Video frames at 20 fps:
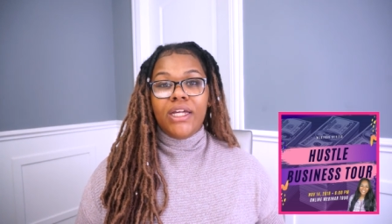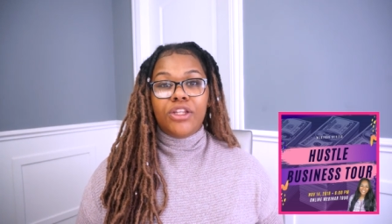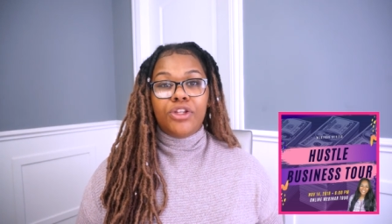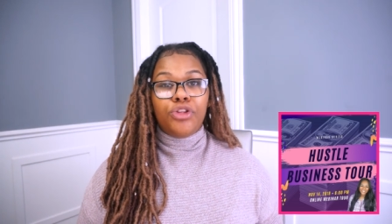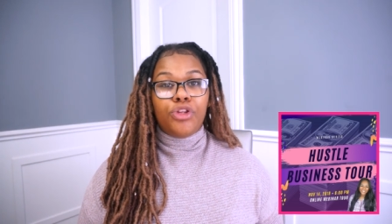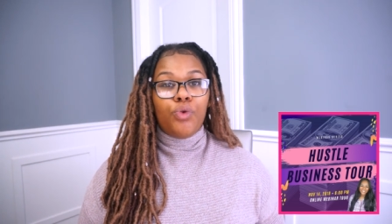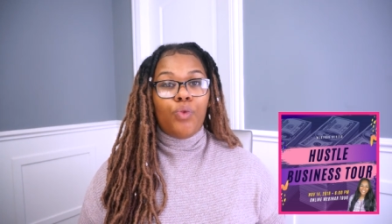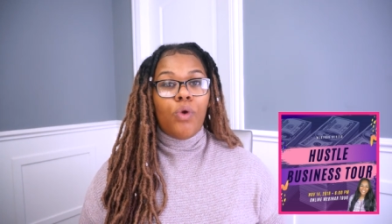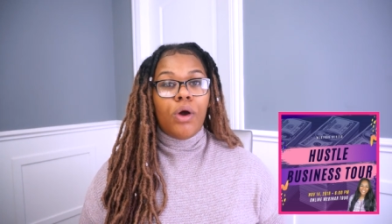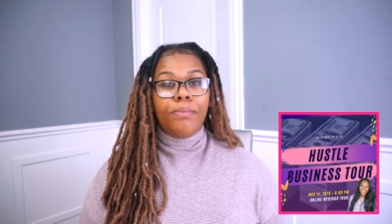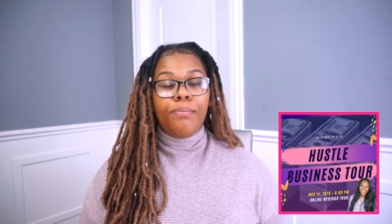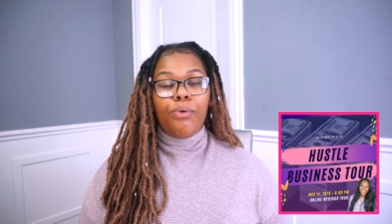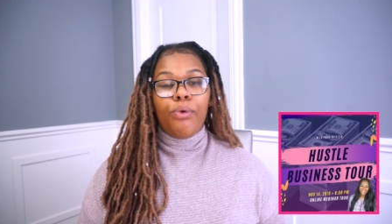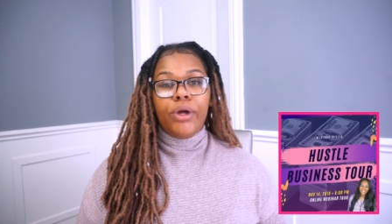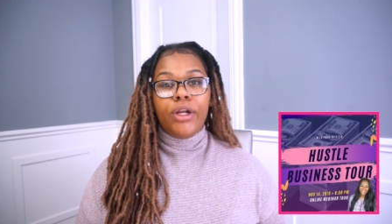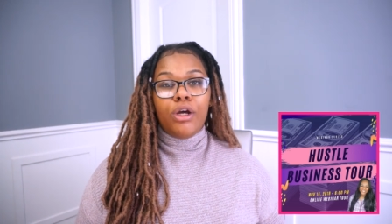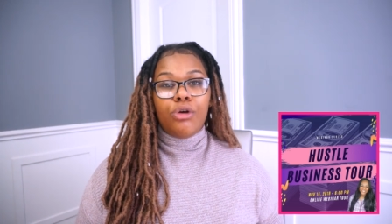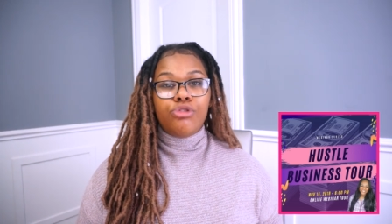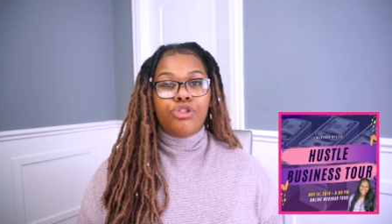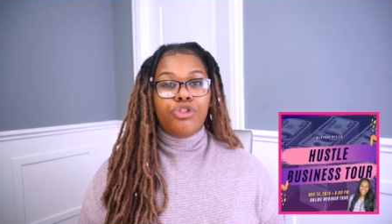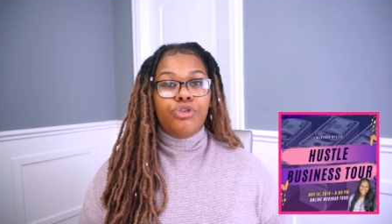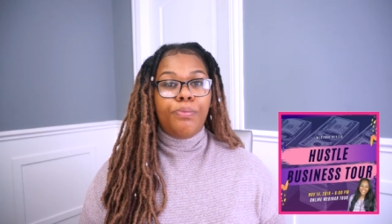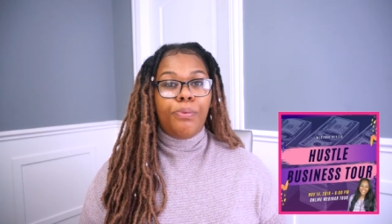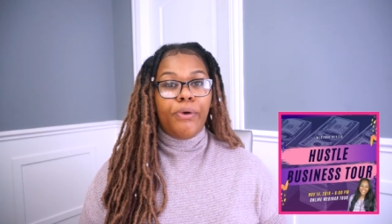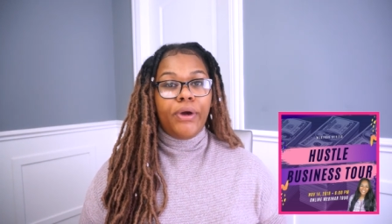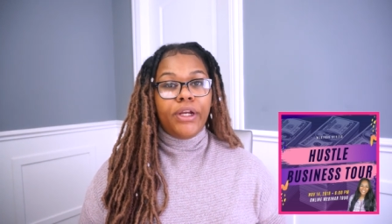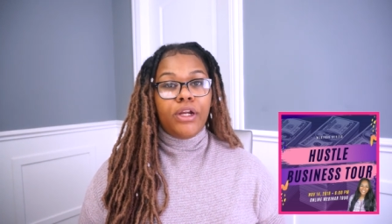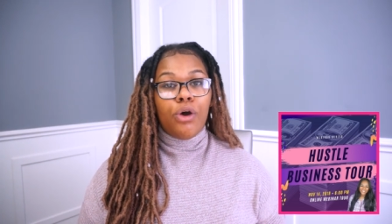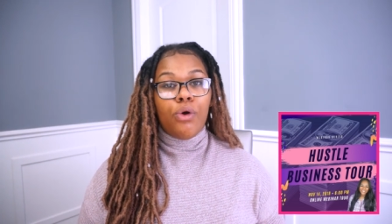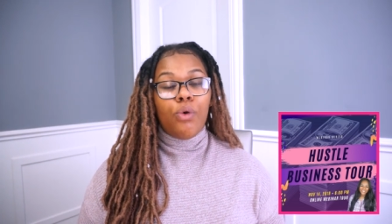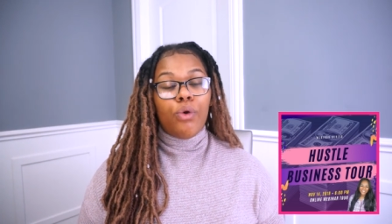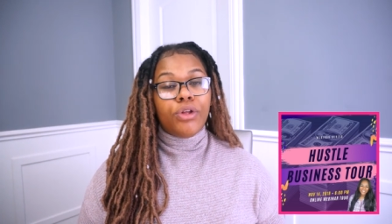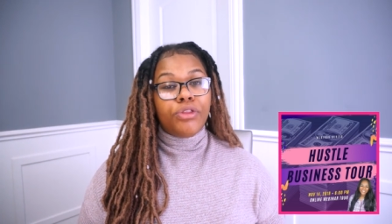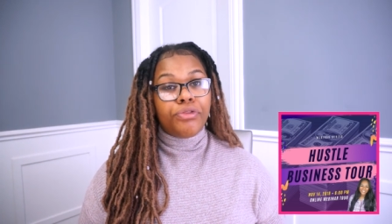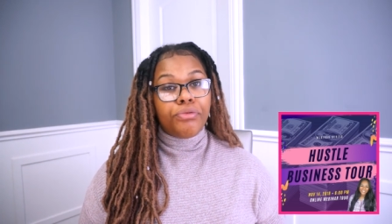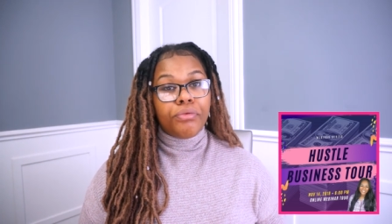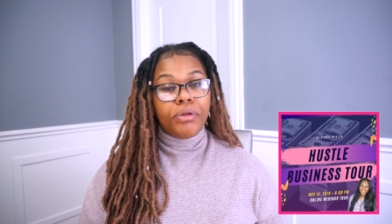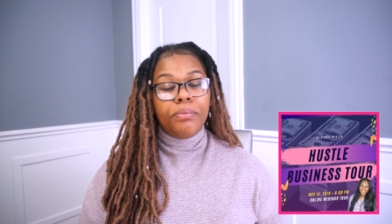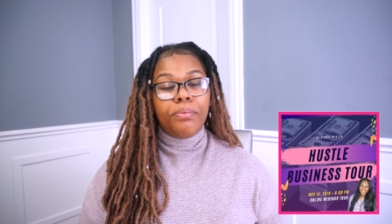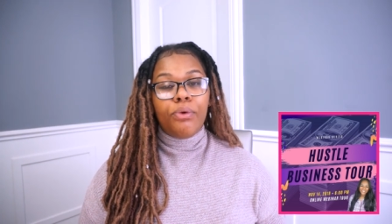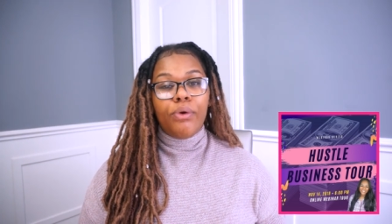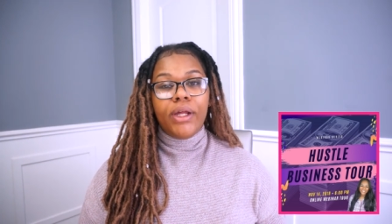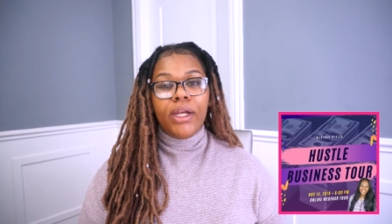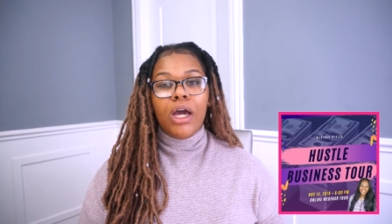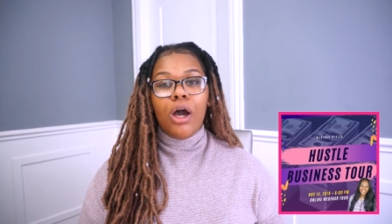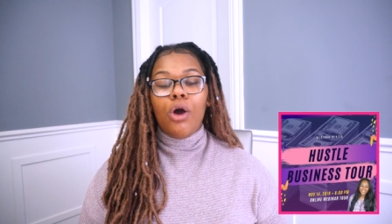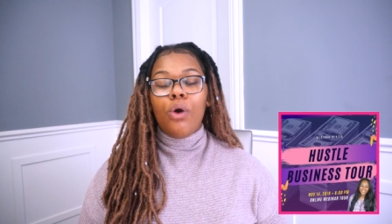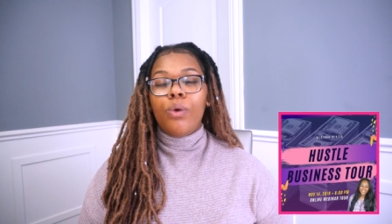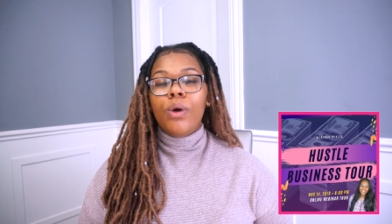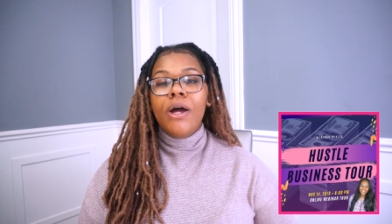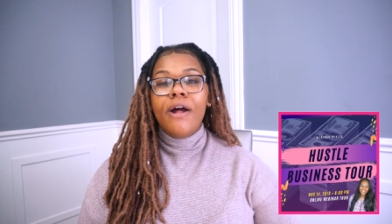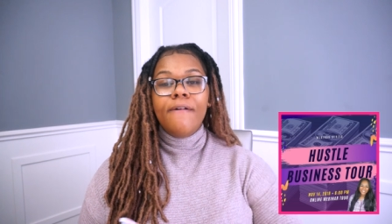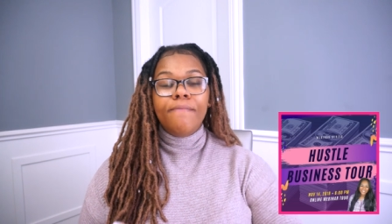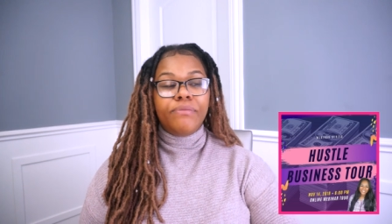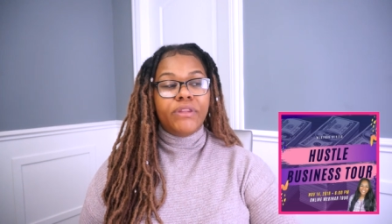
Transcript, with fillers: either the 1.0, 2.0, or 3.0,